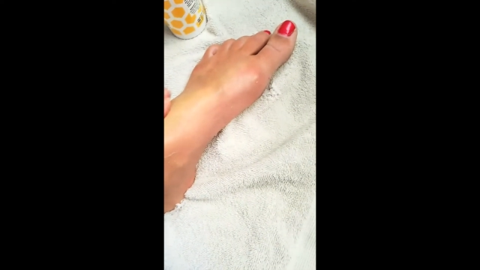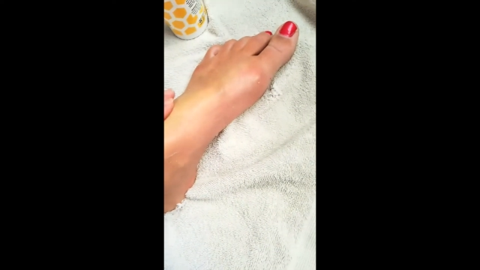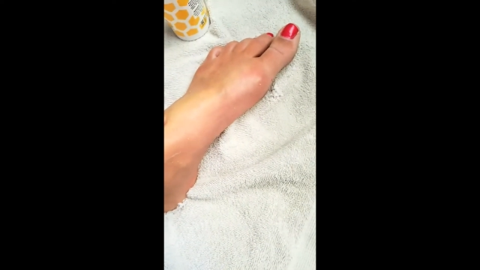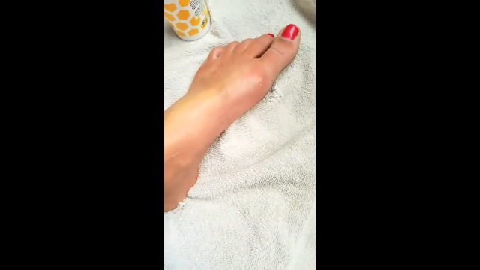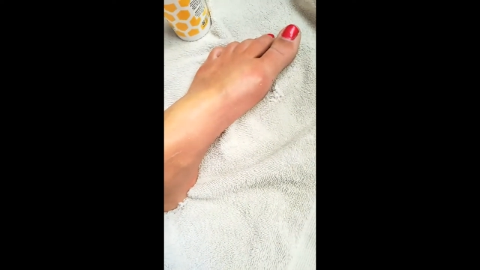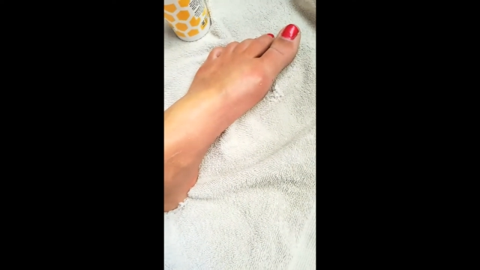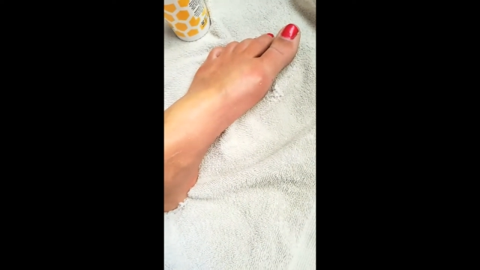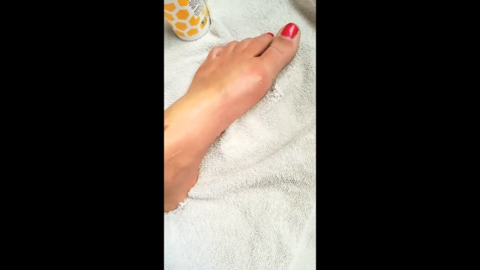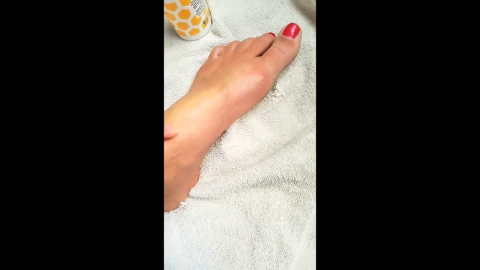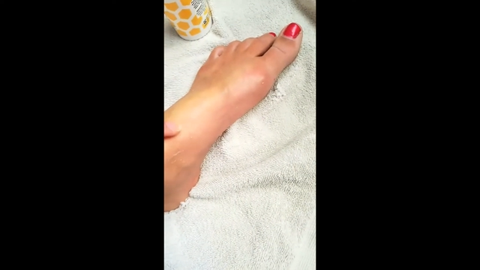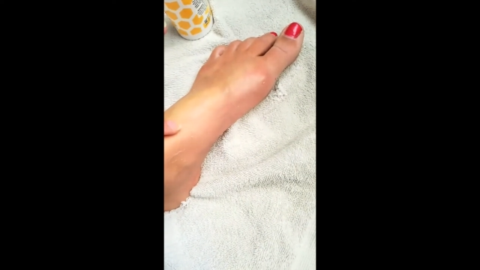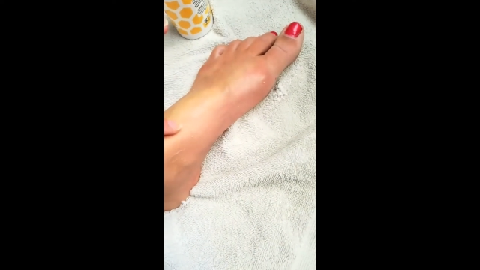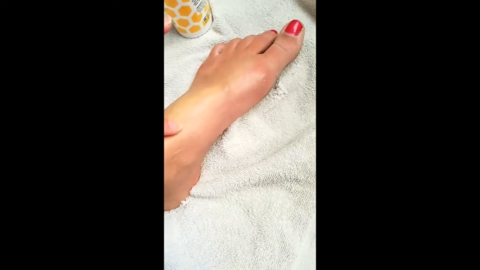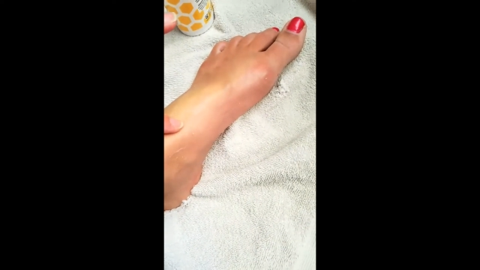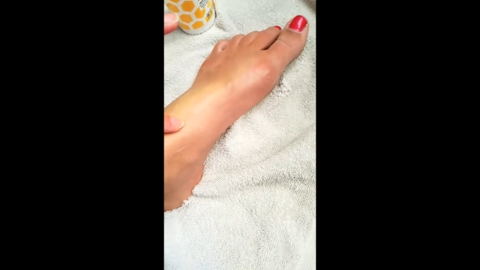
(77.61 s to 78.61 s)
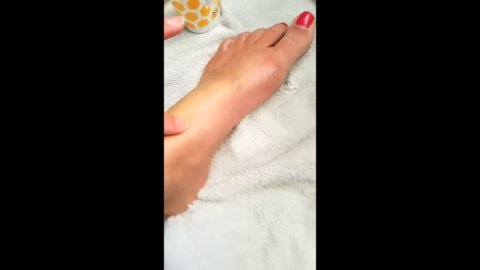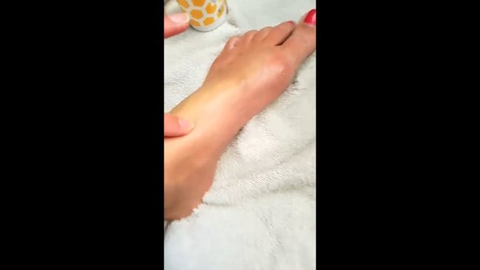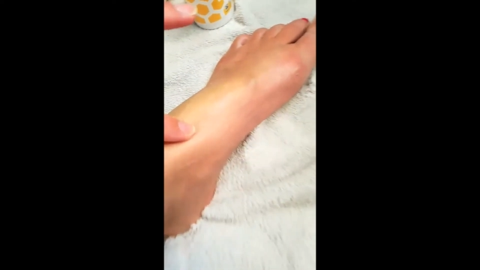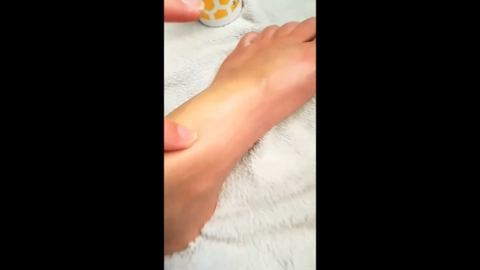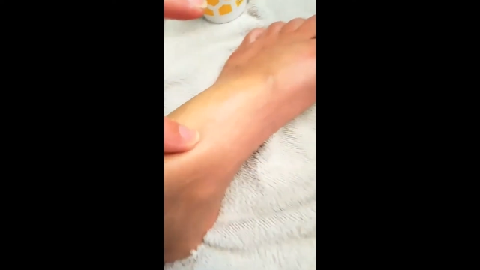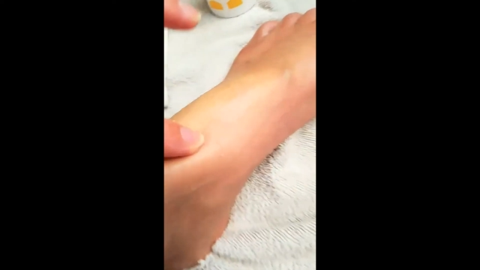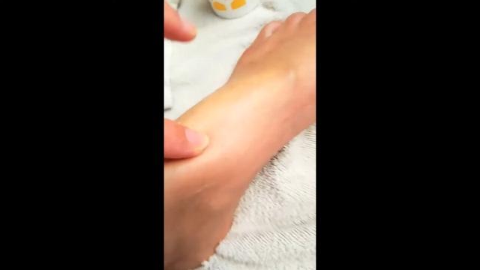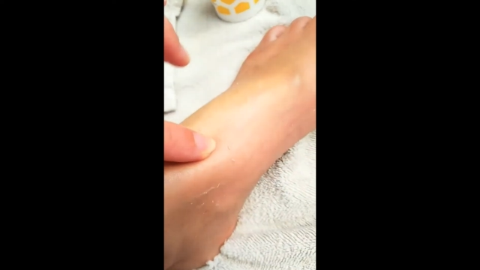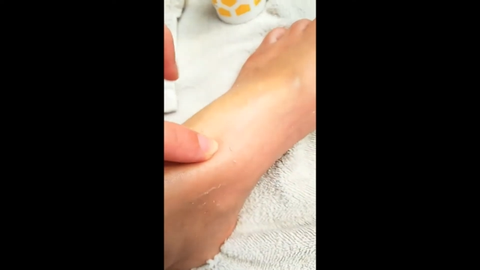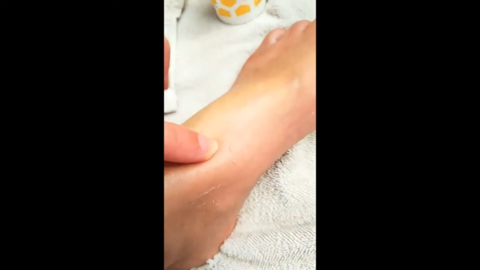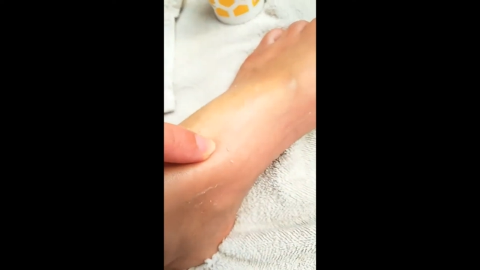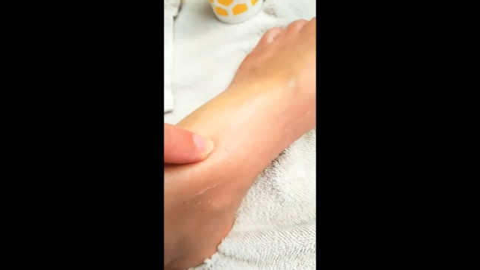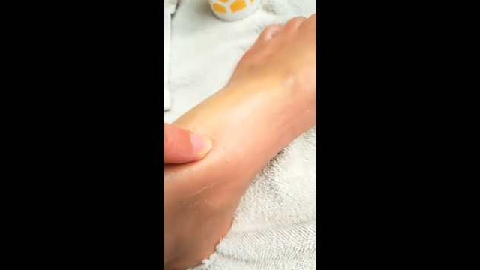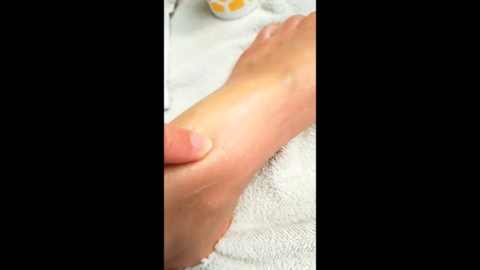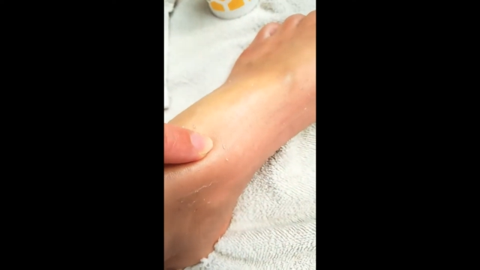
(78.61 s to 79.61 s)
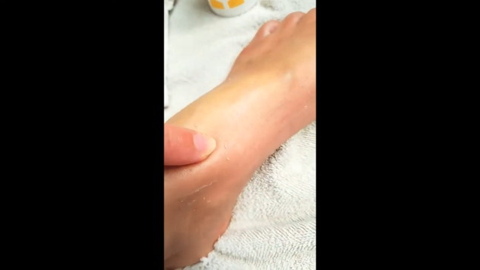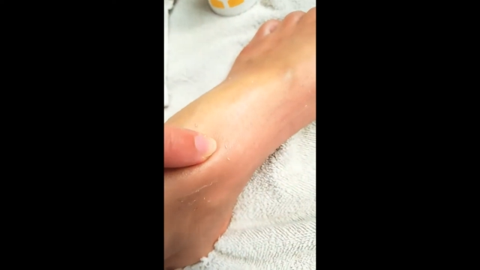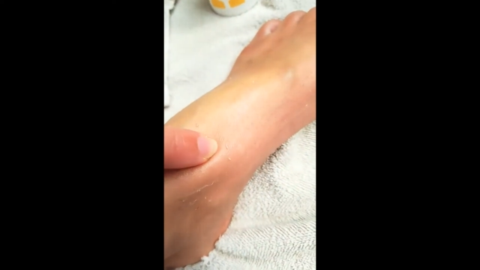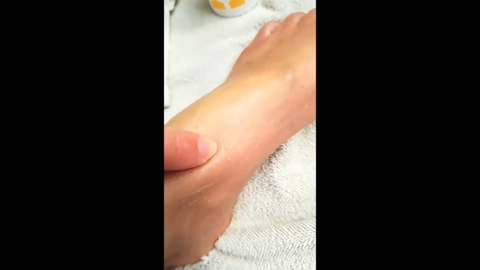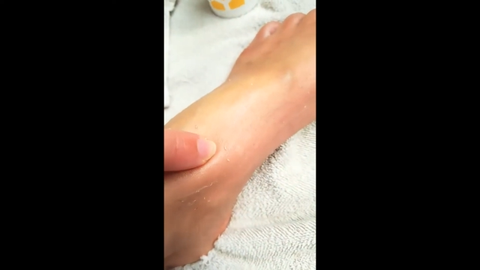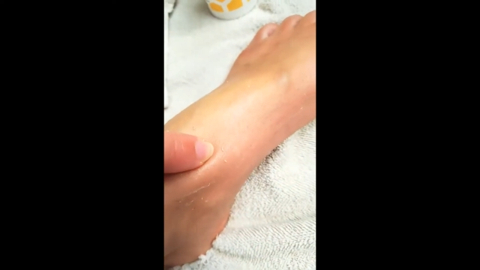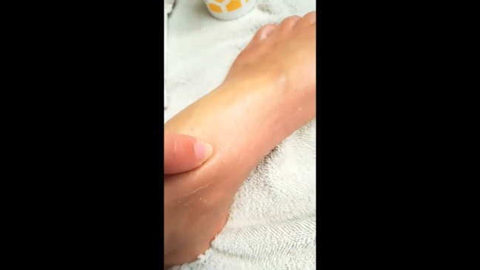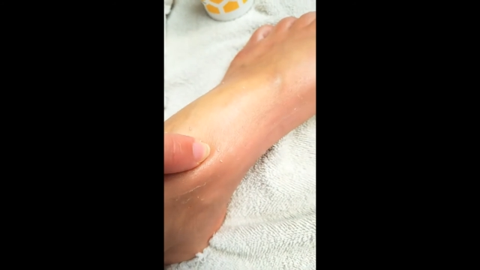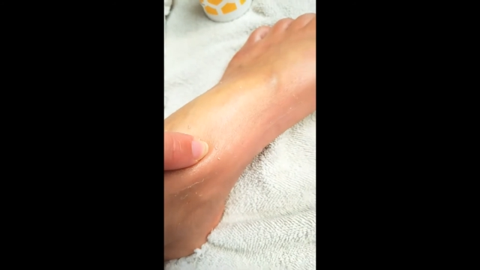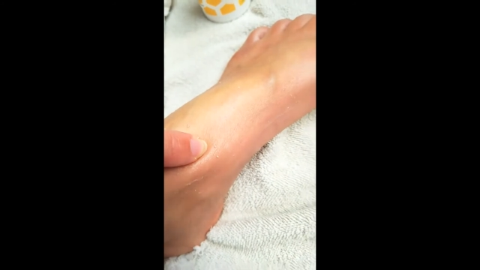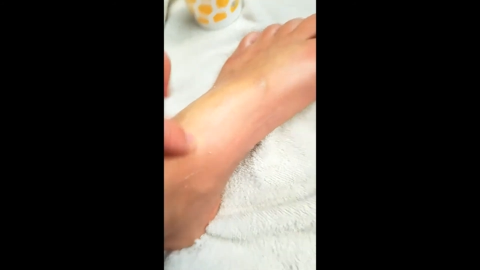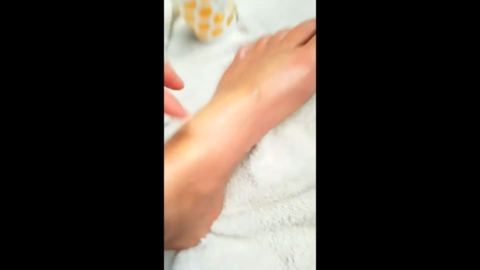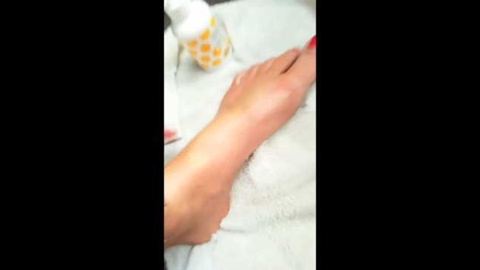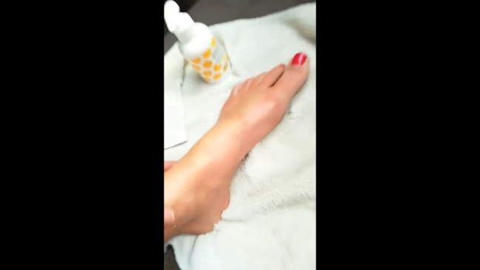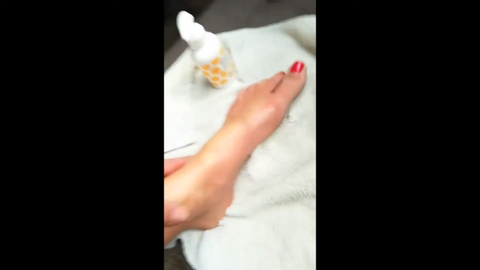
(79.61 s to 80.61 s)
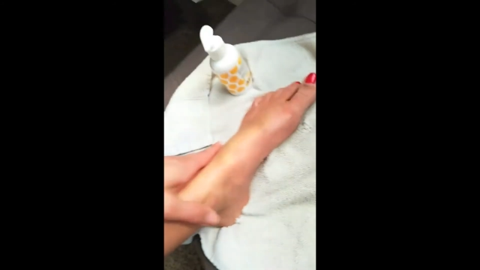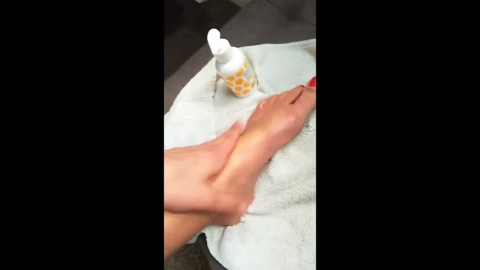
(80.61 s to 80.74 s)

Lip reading: No face is visible, so there are no lips to read.